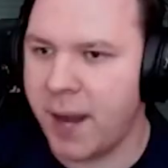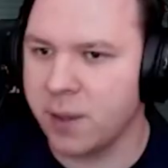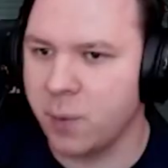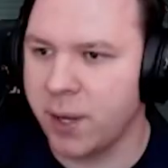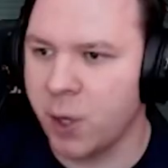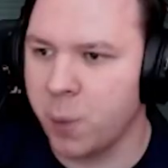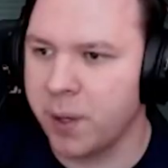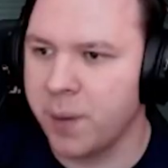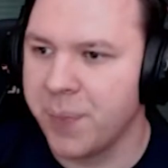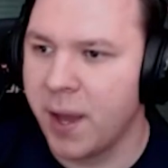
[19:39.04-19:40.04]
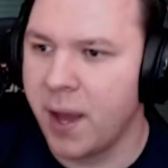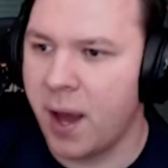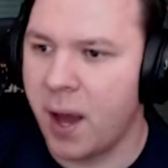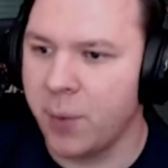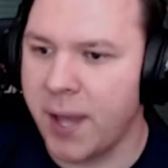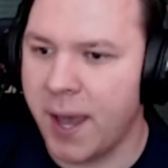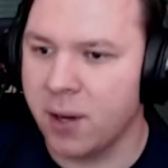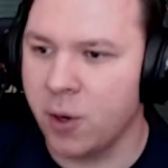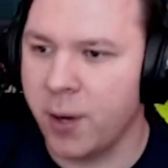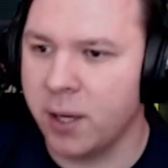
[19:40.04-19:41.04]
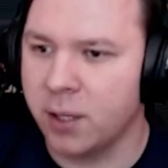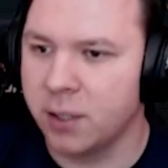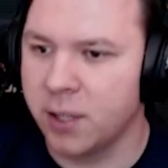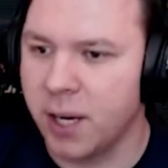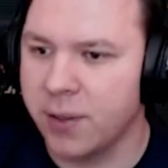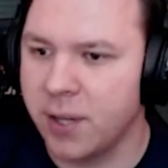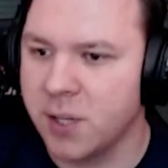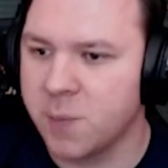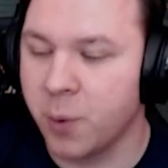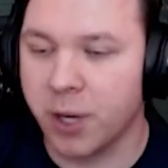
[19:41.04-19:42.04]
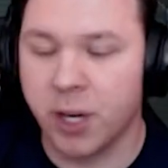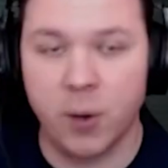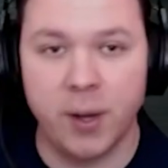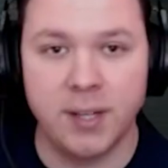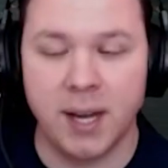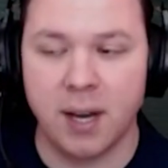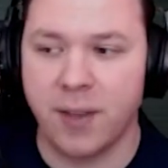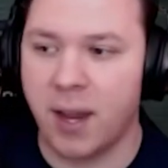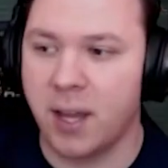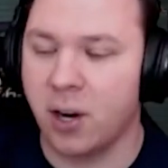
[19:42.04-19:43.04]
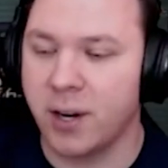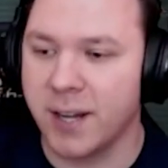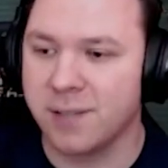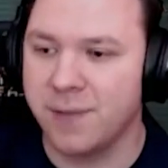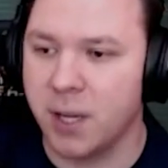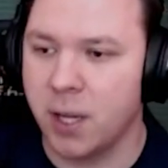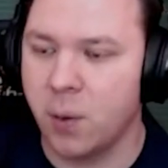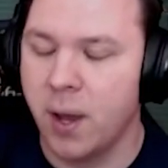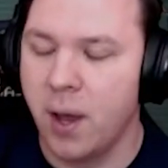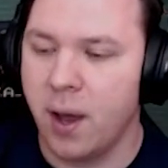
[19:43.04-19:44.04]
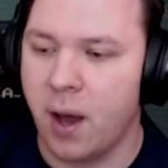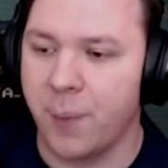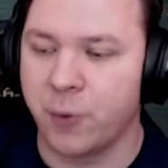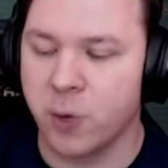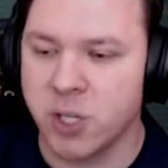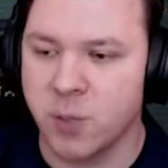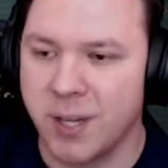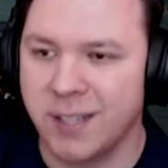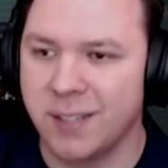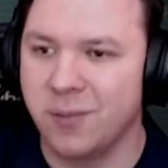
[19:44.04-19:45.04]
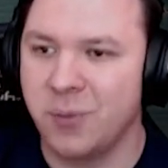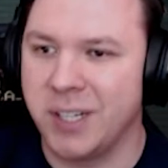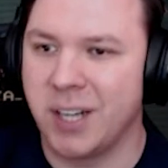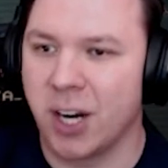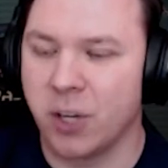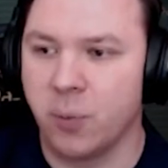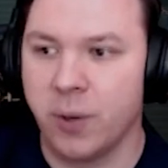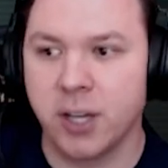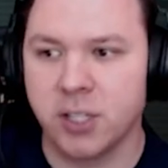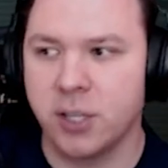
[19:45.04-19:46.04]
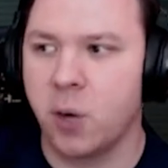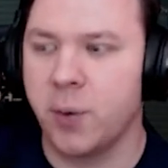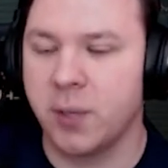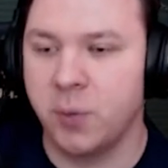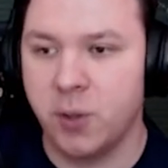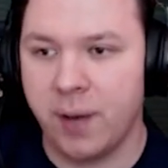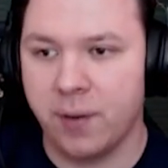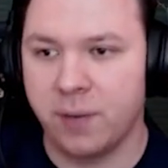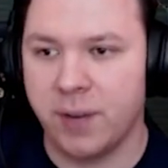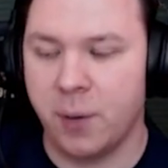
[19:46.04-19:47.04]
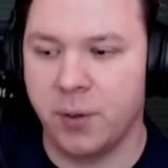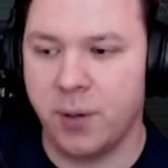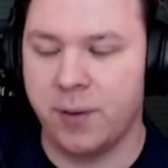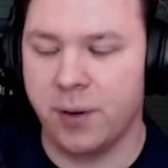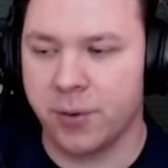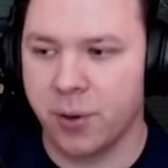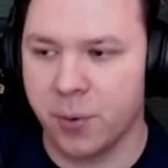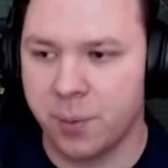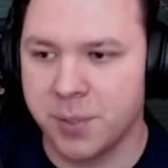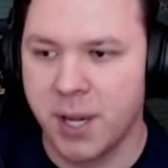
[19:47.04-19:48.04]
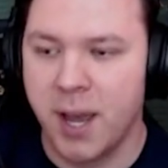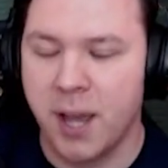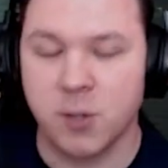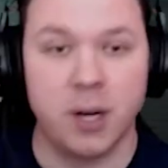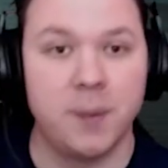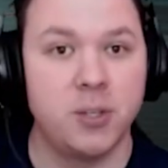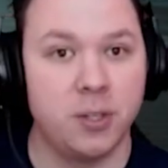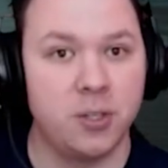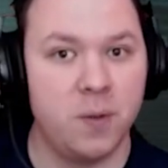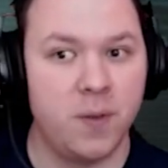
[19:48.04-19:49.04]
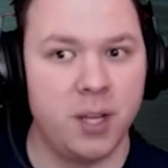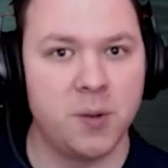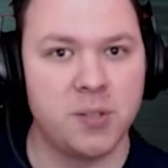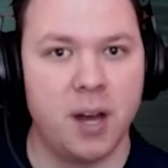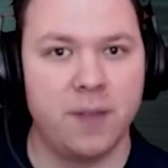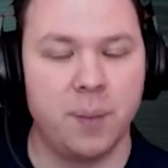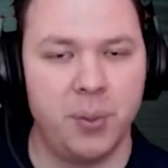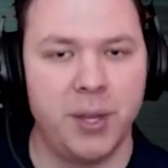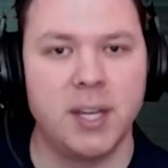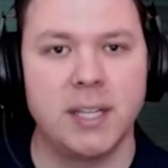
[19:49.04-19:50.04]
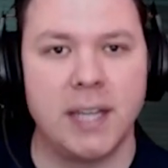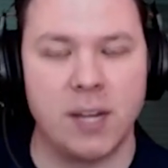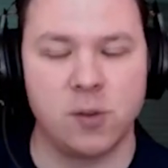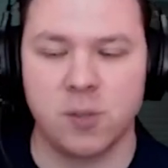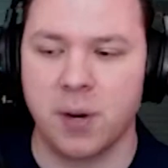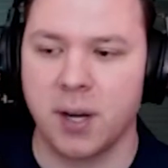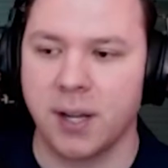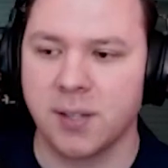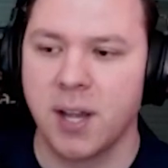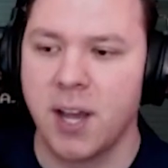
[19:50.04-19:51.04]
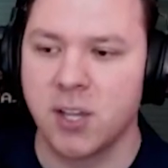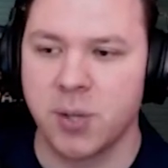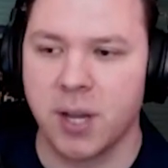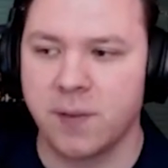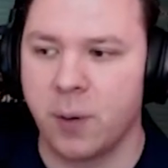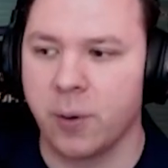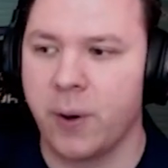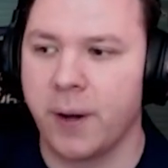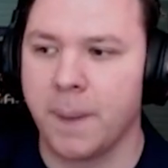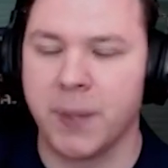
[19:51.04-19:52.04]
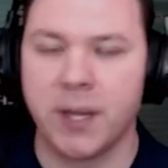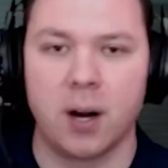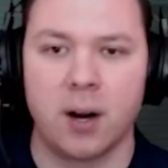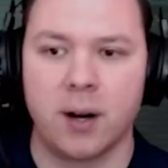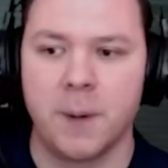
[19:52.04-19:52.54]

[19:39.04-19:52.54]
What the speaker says: that we can open. We can go ahead and unlock these, but we are going to go ahead and take care of that in our next video. Unfortunately, we do have enough now. We do have enough Earth Orbs. So we're going to be doing 2 videos of completing gates, which is pretty nice. So the next video, we'll go ahead and complete our